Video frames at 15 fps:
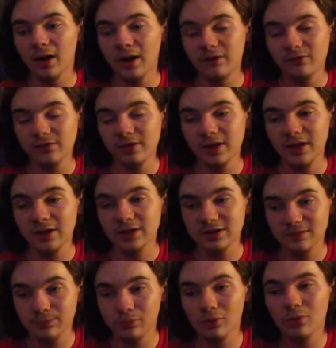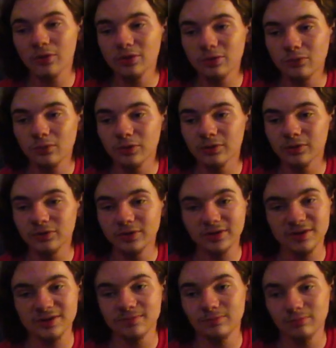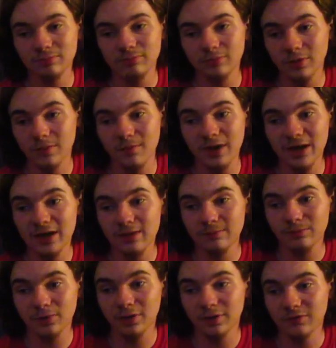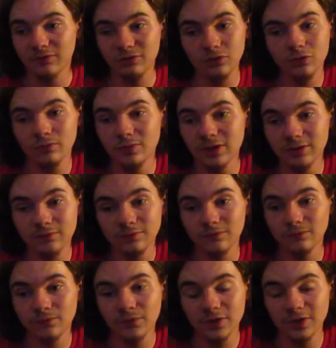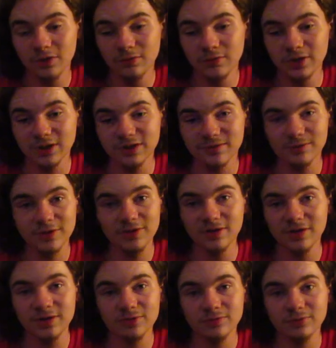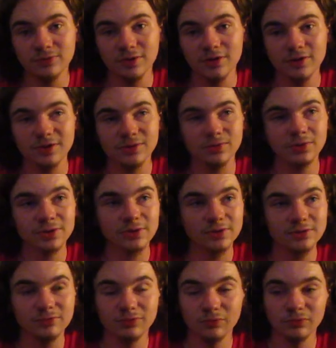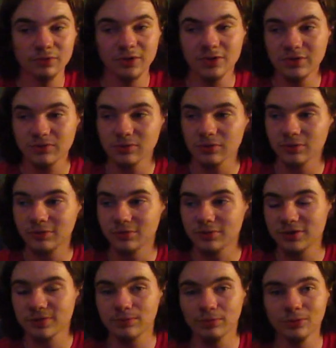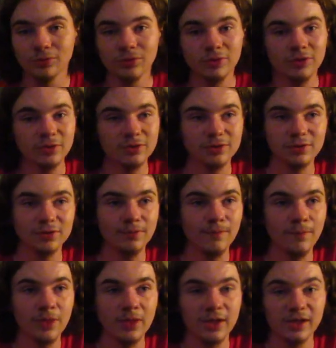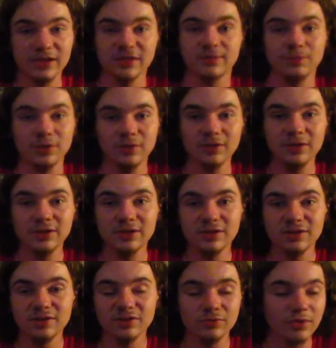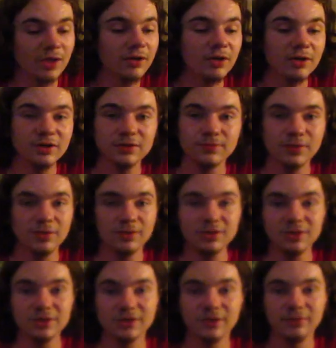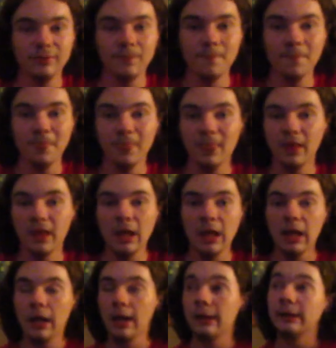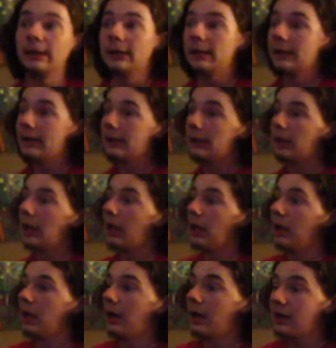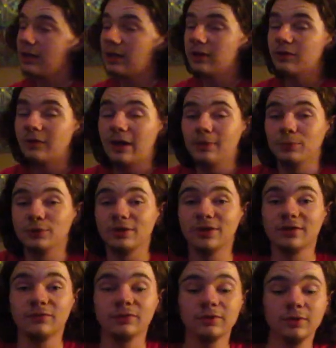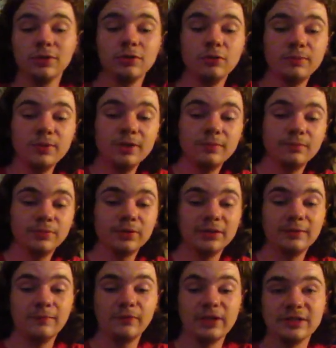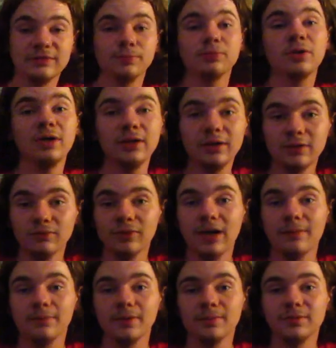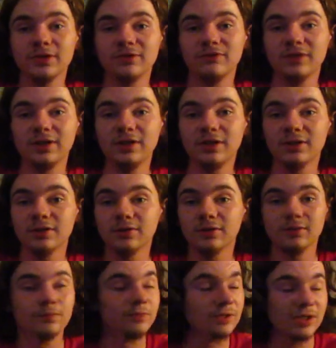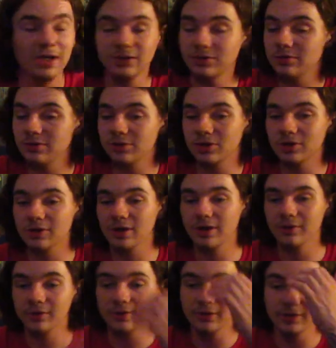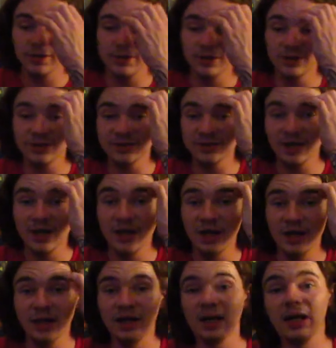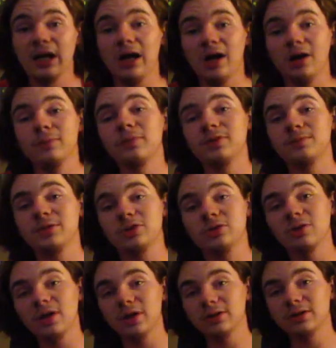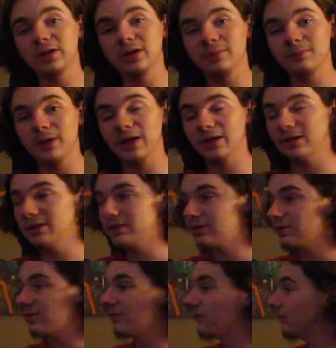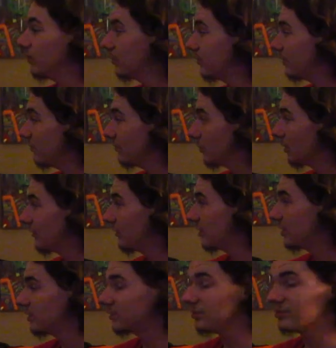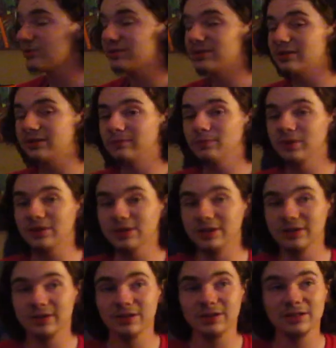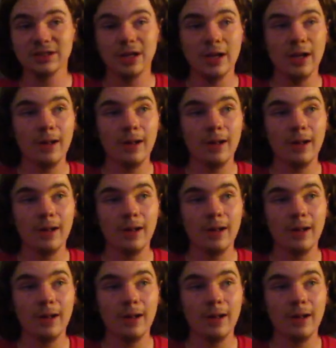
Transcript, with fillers: I feel like exploring the world is the main part of human the human experience when we're on this world. We're on this world to explore and to experience it, so why not experience it? I kind of rambled on for a little bit, but that's probably going to wrap up this video. not too sure how long it is. I'm going to be trying to get back into filming more videos because